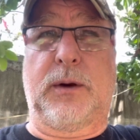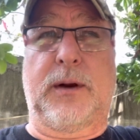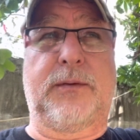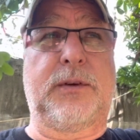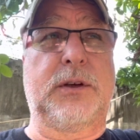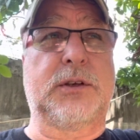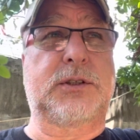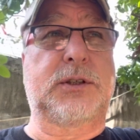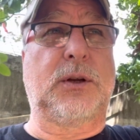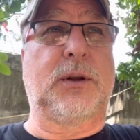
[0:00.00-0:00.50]
And if
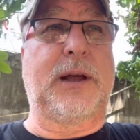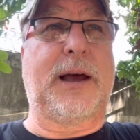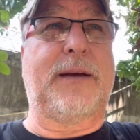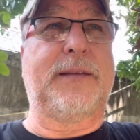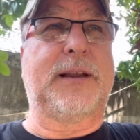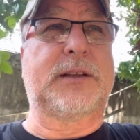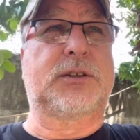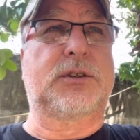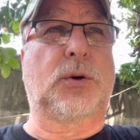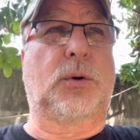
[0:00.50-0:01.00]
you still have
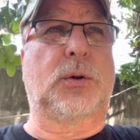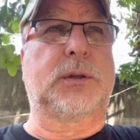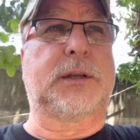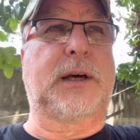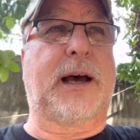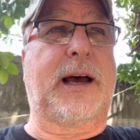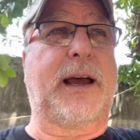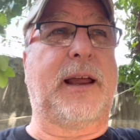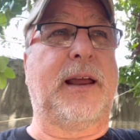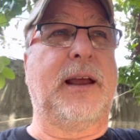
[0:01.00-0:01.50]
that soul
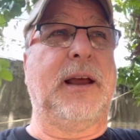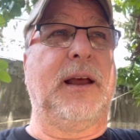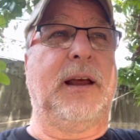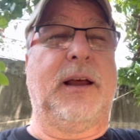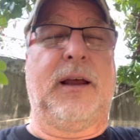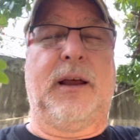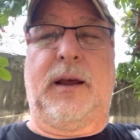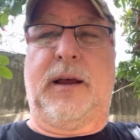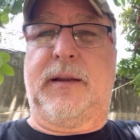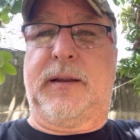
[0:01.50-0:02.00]
tie,
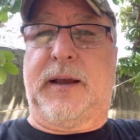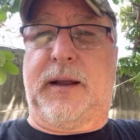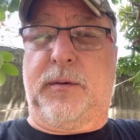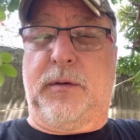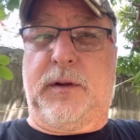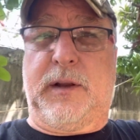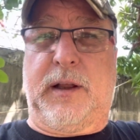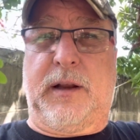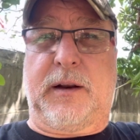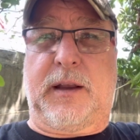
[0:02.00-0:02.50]

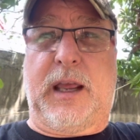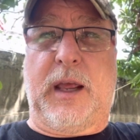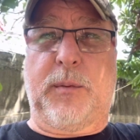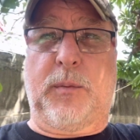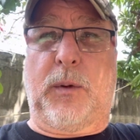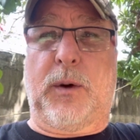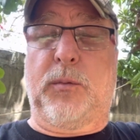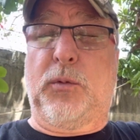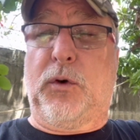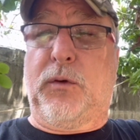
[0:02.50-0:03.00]
then
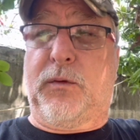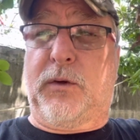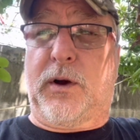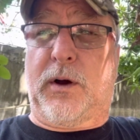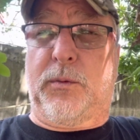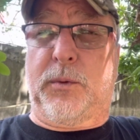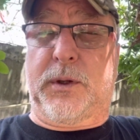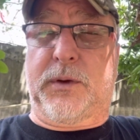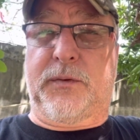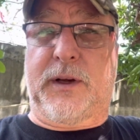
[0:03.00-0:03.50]
keep on moving
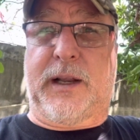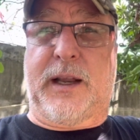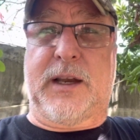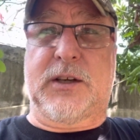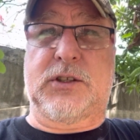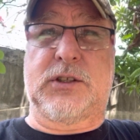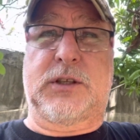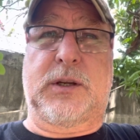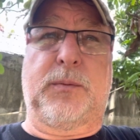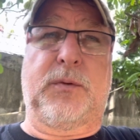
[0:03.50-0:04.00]
on with the
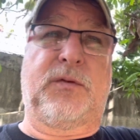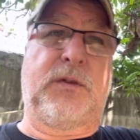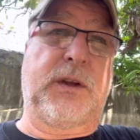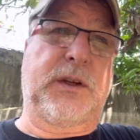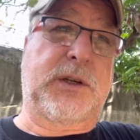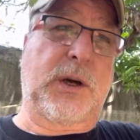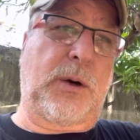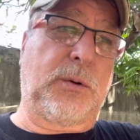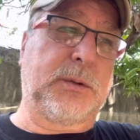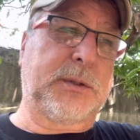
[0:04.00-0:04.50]
relationship. If you
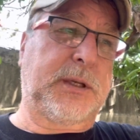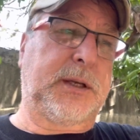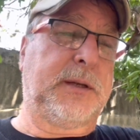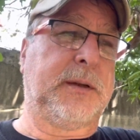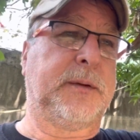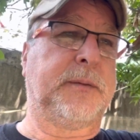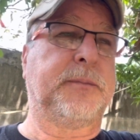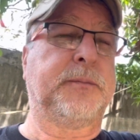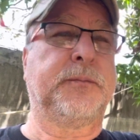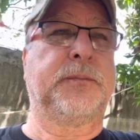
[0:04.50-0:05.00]
don't,
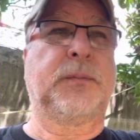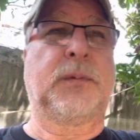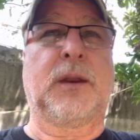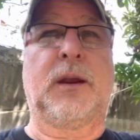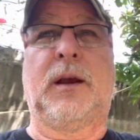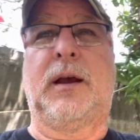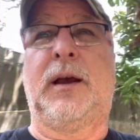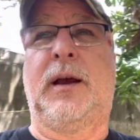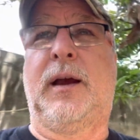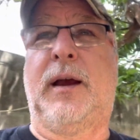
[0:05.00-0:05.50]

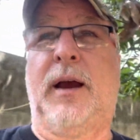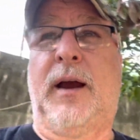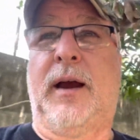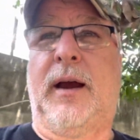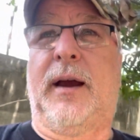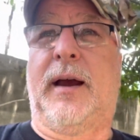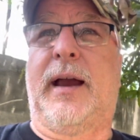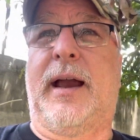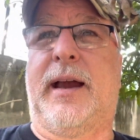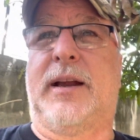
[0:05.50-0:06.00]

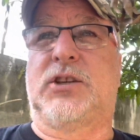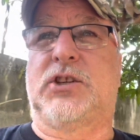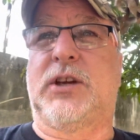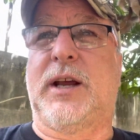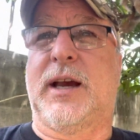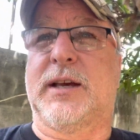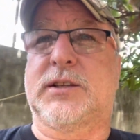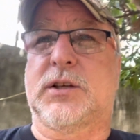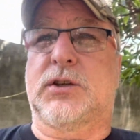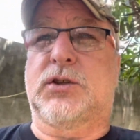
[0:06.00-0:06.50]
and she
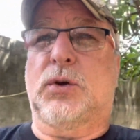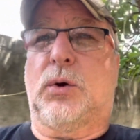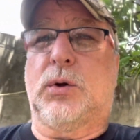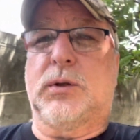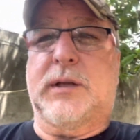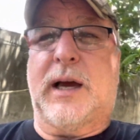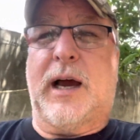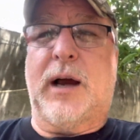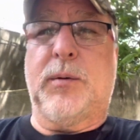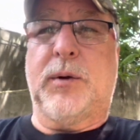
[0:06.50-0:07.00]
has a soul
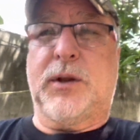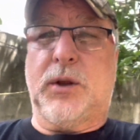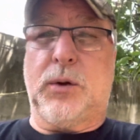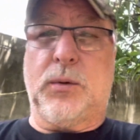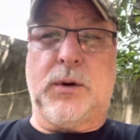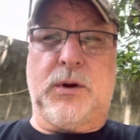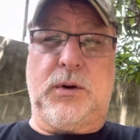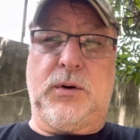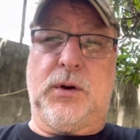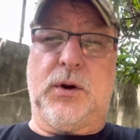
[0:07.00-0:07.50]
tie with
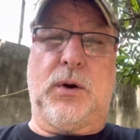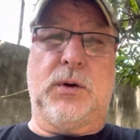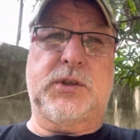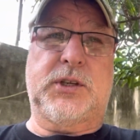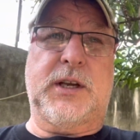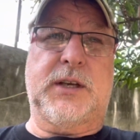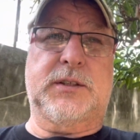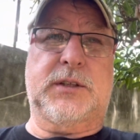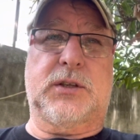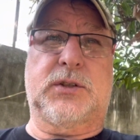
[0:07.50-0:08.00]
you, and you know
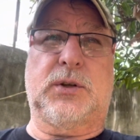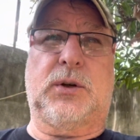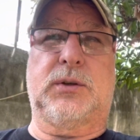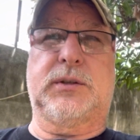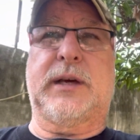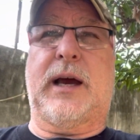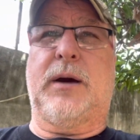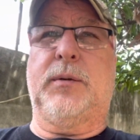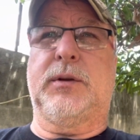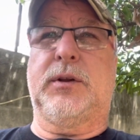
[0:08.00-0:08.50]
she has a soul
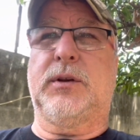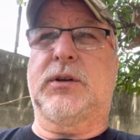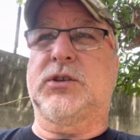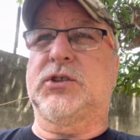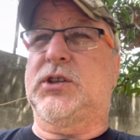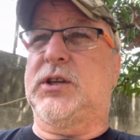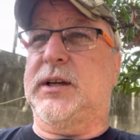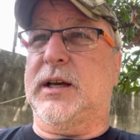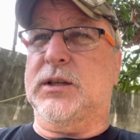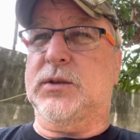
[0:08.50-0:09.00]
tie with you because
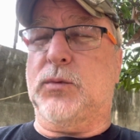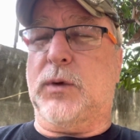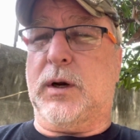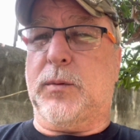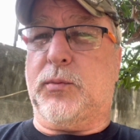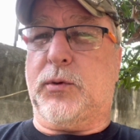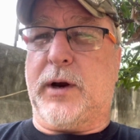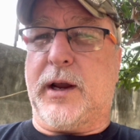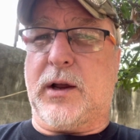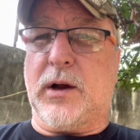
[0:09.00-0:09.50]
she doesn't want
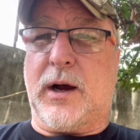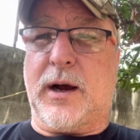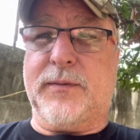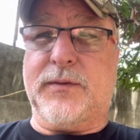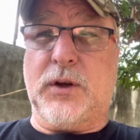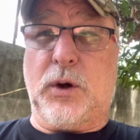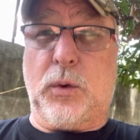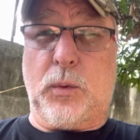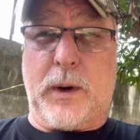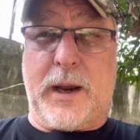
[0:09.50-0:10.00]
to break
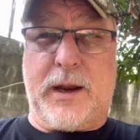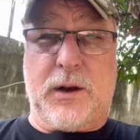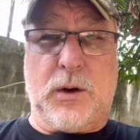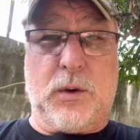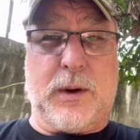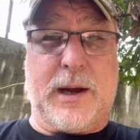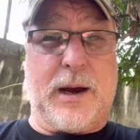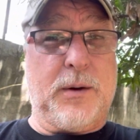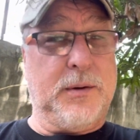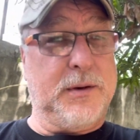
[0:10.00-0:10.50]
off, no way,
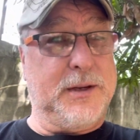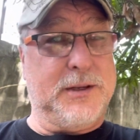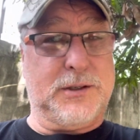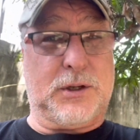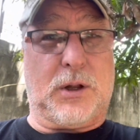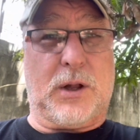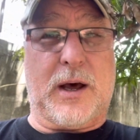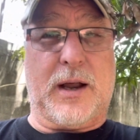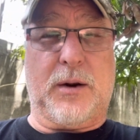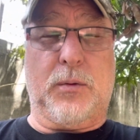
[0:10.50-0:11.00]
no how. And there's a
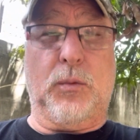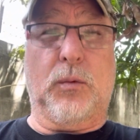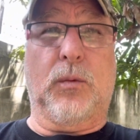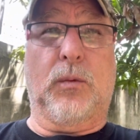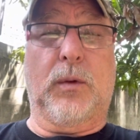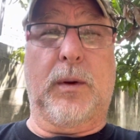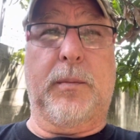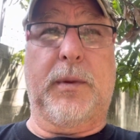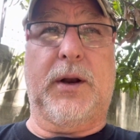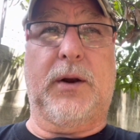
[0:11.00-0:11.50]
lot of
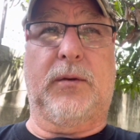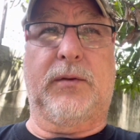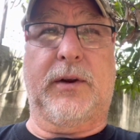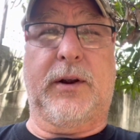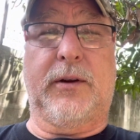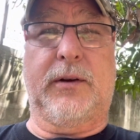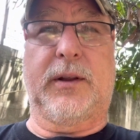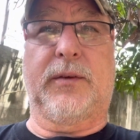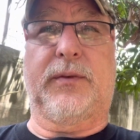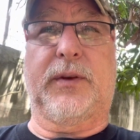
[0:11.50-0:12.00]
women over
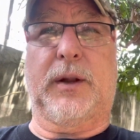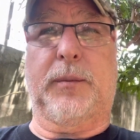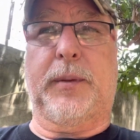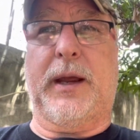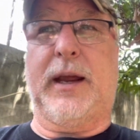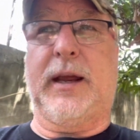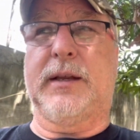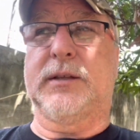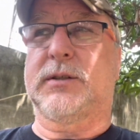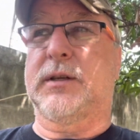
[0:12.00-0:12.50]
here in the
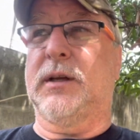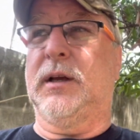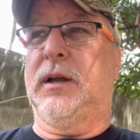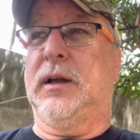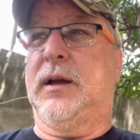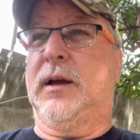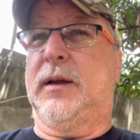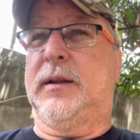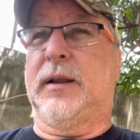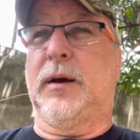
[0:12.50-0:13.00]
Philippines,
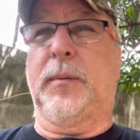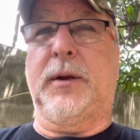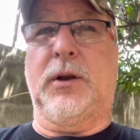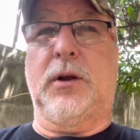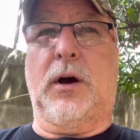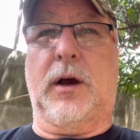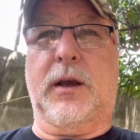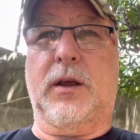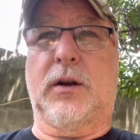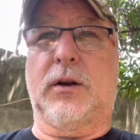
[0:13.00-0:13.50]
they'll be
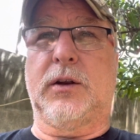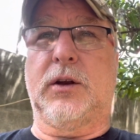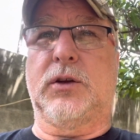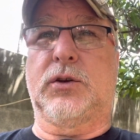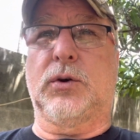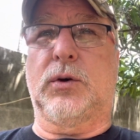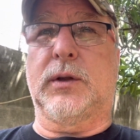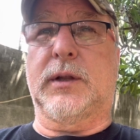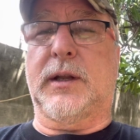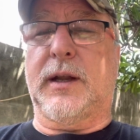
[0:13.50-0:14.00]
knocking on your
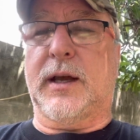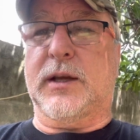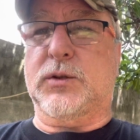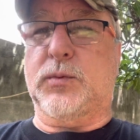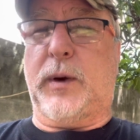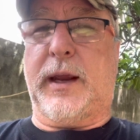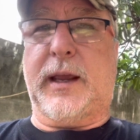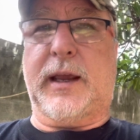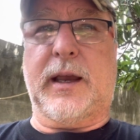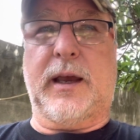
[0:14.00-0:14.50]
door the next
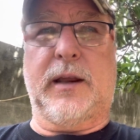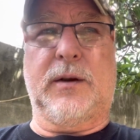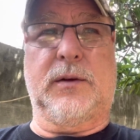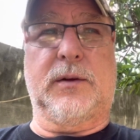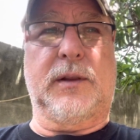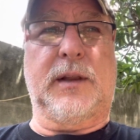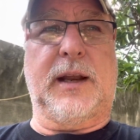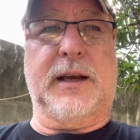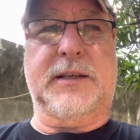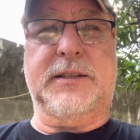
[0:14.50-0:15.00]
weekend or
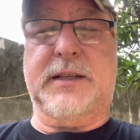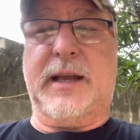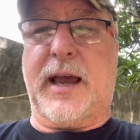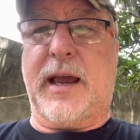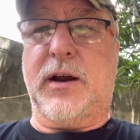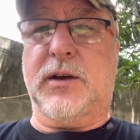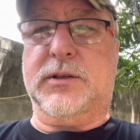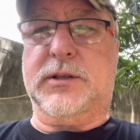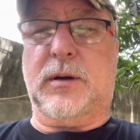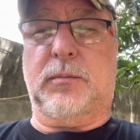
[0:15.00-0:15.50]
the next
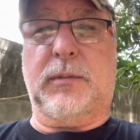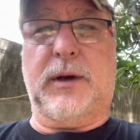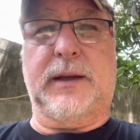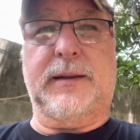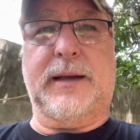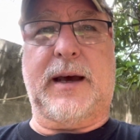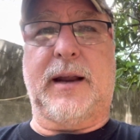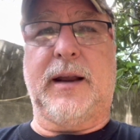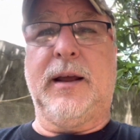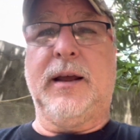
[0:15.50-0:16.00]
day or something like
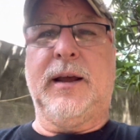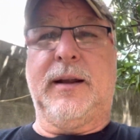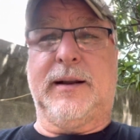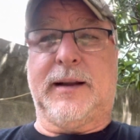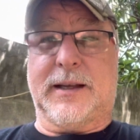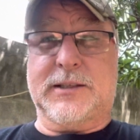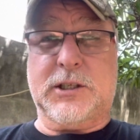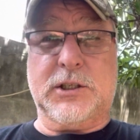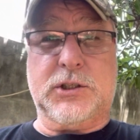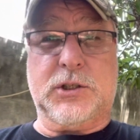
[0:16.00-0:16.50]
that.
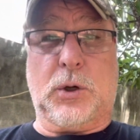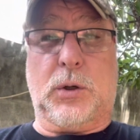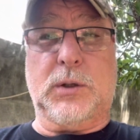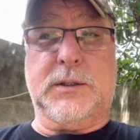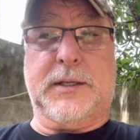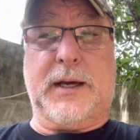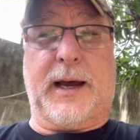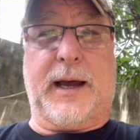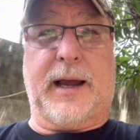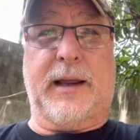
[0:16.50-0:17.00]
That's a soul
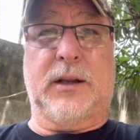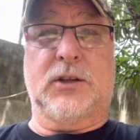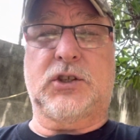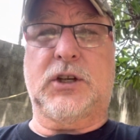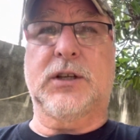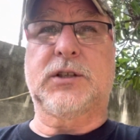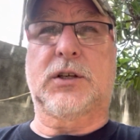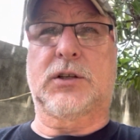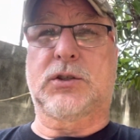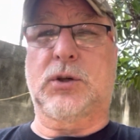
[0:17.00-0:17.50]
tie. She
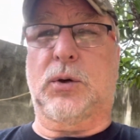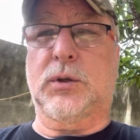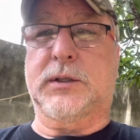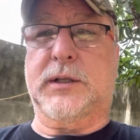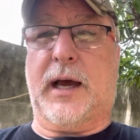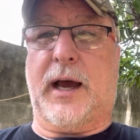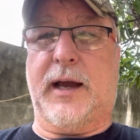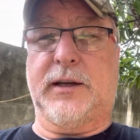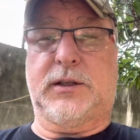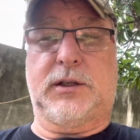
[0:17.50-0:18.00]
has a soul
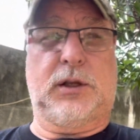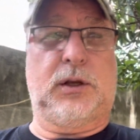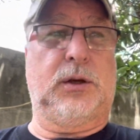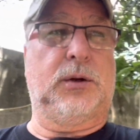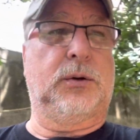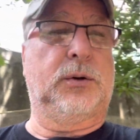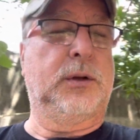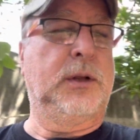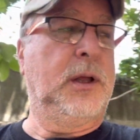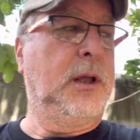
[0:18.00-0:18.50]
tie to
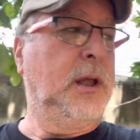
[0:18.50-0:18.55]
you.